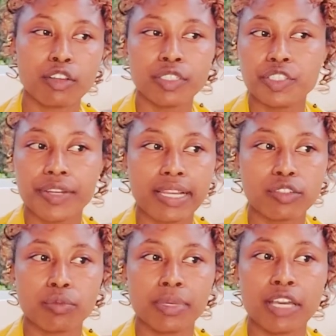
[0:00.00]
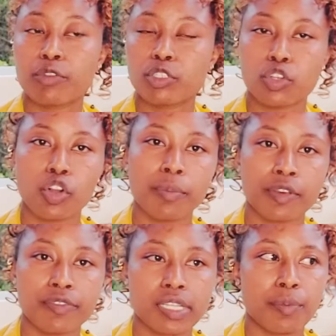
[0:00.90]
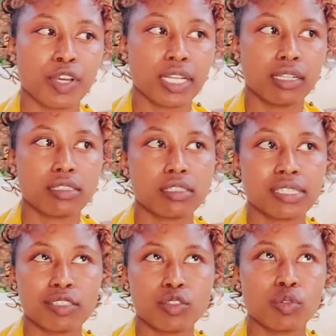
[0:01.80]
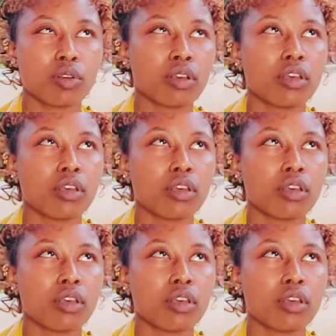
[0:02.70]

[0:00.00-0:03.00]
Don't try to be a photocopy of someone else just to